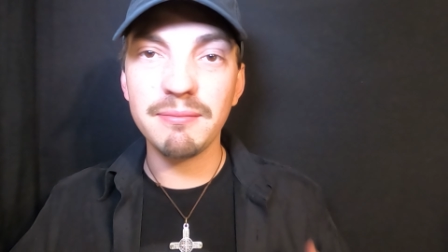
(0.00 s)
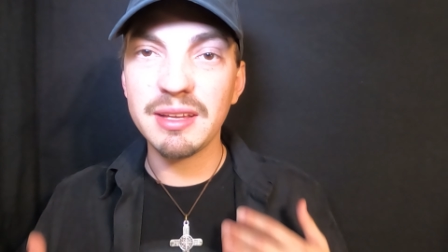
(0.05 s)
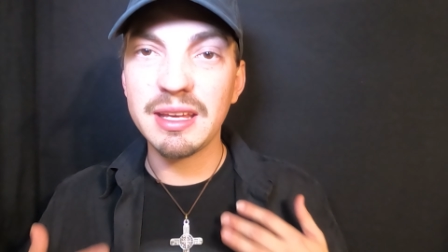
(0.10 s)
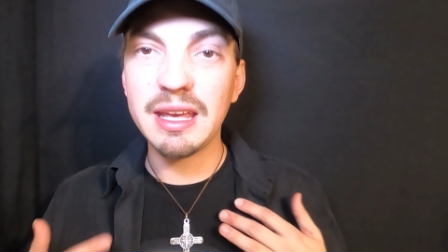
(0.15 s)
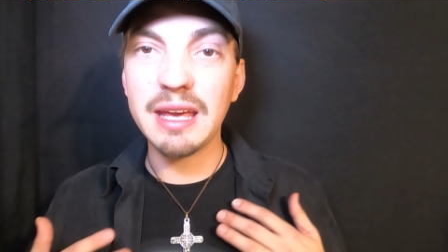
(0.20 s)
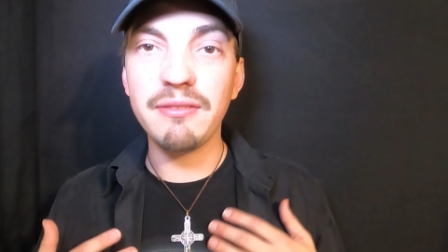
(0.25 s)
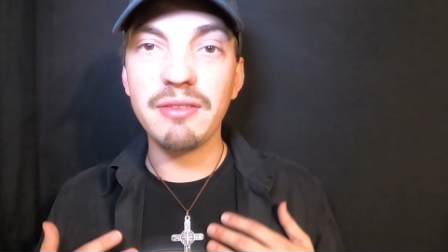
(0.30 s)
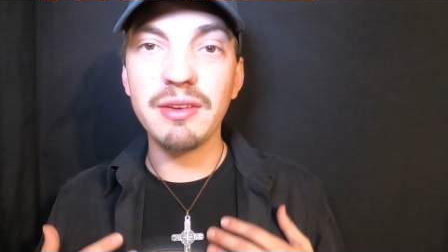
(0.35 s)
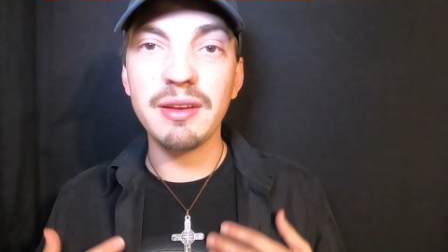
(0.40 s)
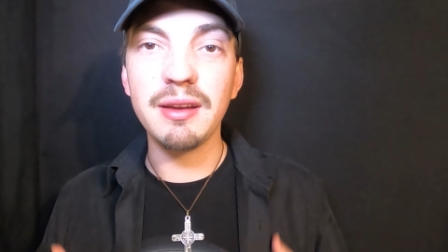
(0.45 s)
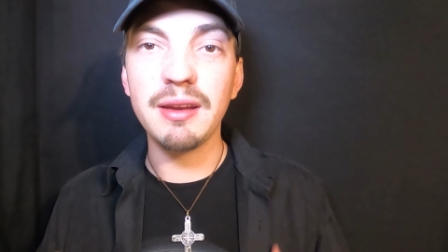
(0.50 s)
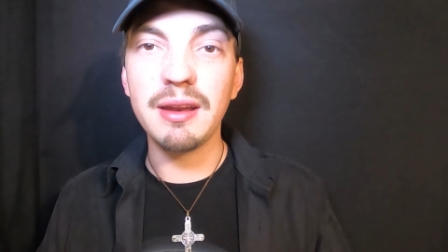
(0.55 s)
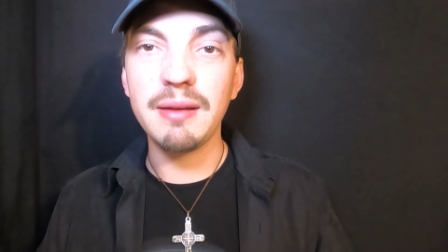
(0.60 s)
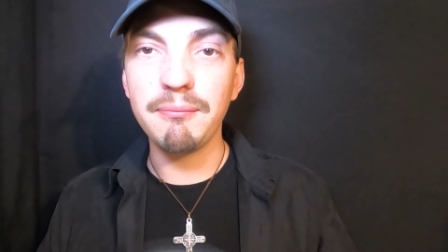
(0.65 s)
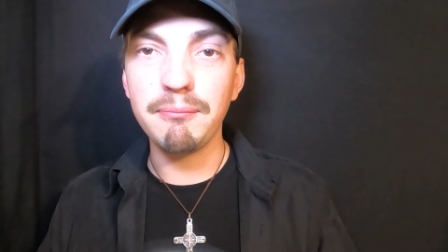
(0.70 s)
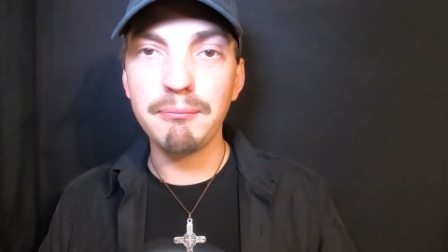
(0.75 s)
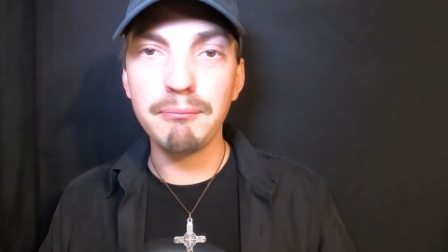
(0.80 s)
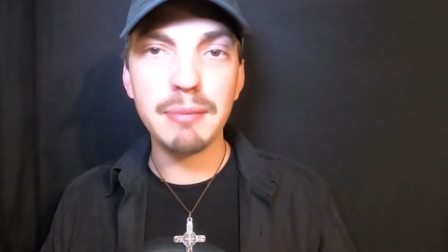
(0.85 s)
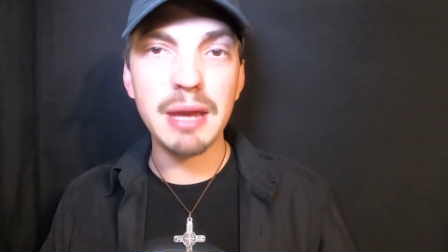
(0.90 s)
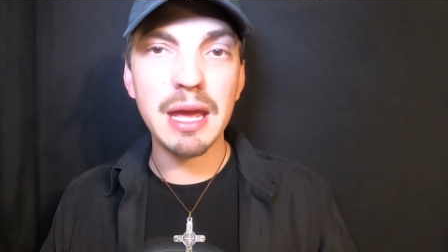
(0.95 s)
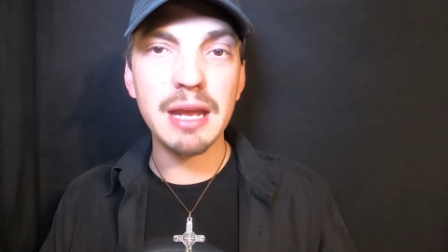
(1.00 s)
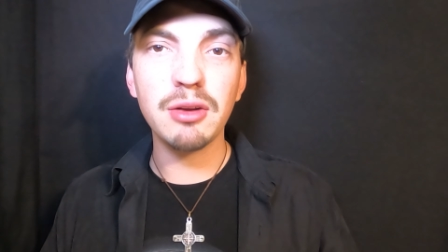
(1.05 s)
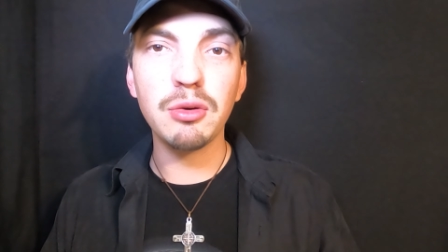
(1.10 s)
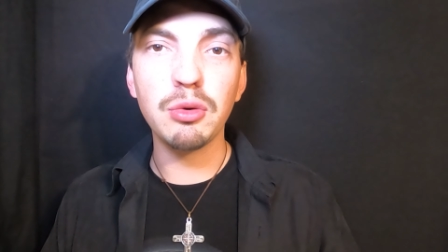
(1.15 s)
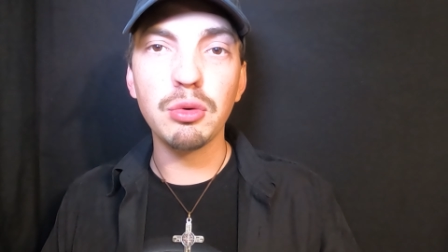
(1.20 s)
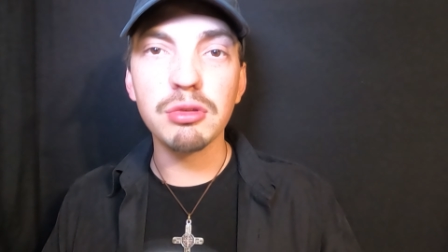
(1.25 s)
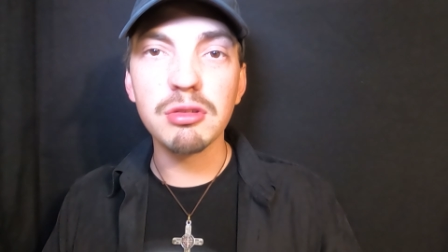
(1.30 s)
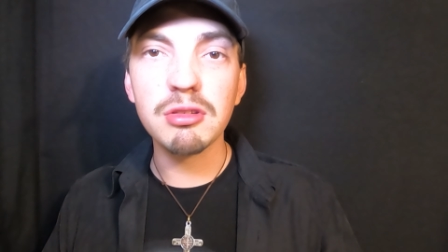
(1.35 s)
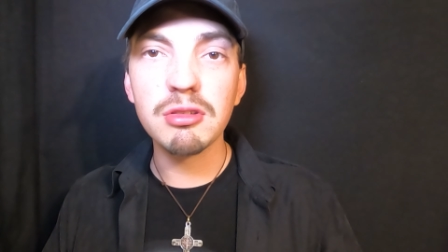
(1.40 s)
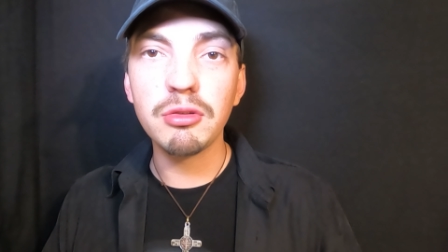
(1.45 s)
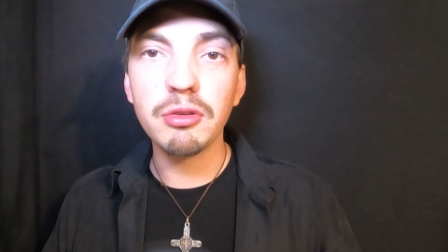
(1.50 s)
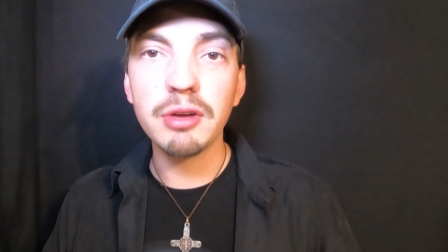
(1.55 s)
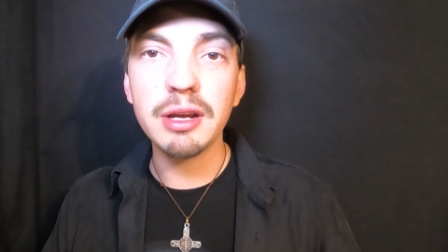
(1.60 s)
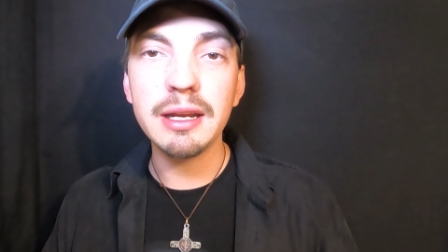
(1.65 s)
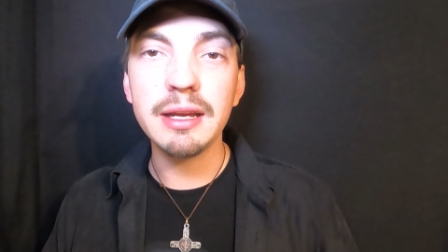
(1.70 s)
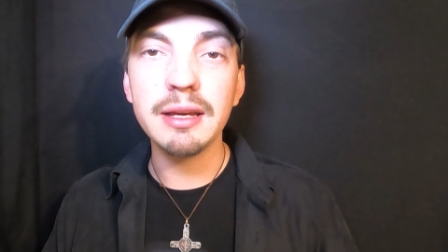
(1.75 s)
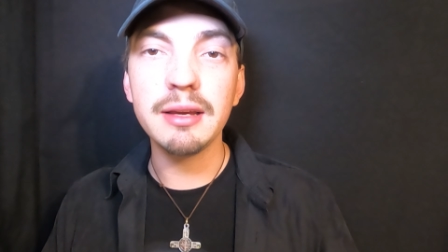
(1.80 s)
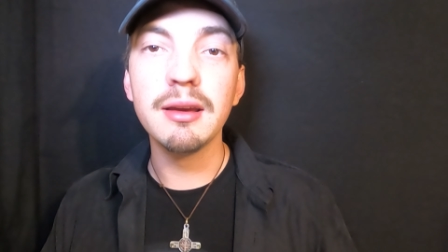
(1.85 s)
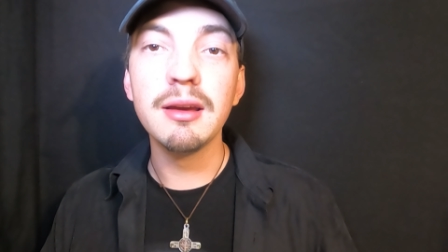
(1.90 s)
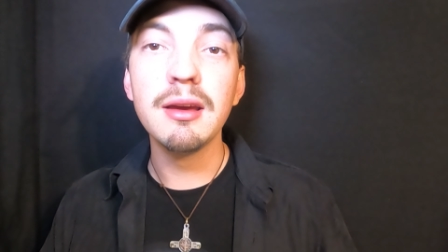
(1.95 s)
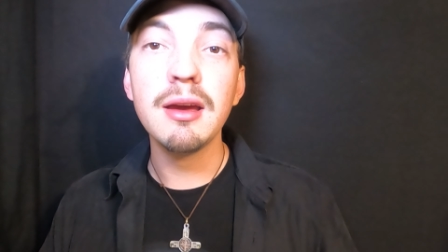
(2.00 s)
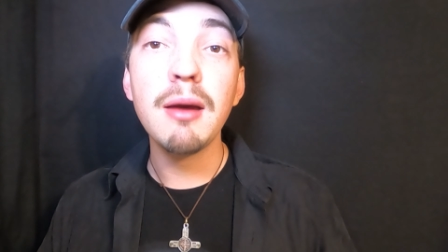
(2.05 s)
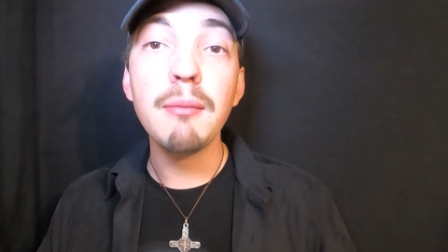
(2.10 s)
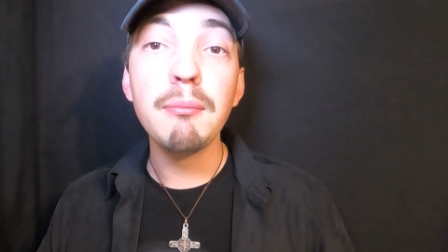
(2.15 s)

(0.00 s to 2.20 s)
given medical screening